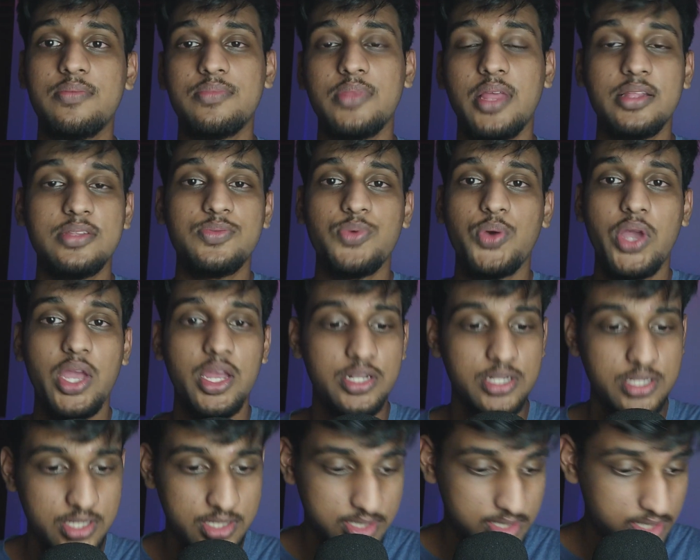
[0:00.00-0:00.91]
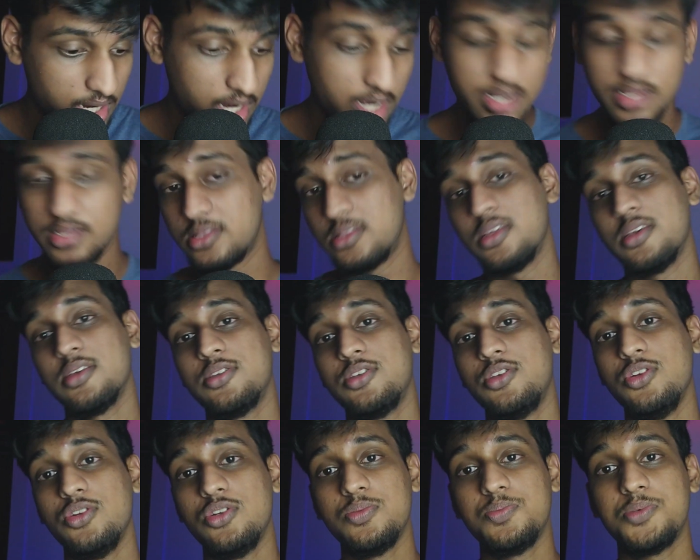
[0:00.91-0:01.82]
That's why I started this
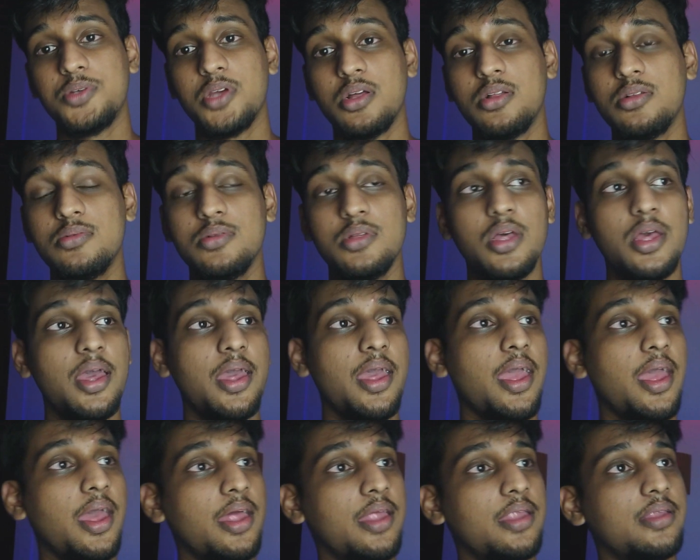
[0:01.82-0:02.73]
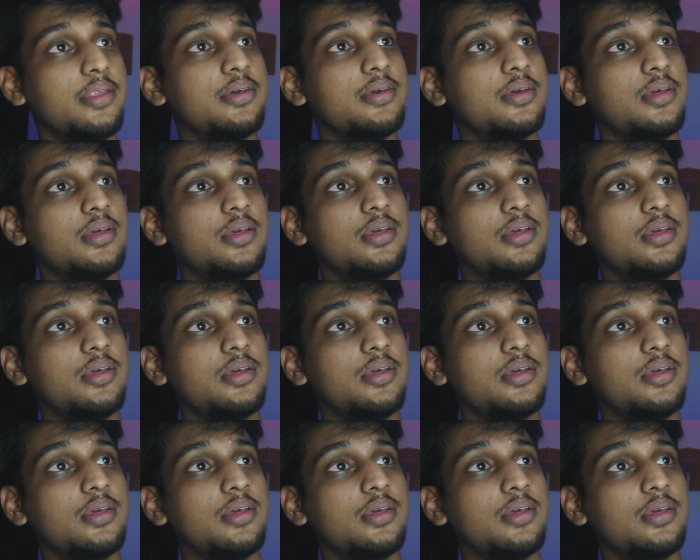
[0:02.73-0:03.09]
YouTube channel, and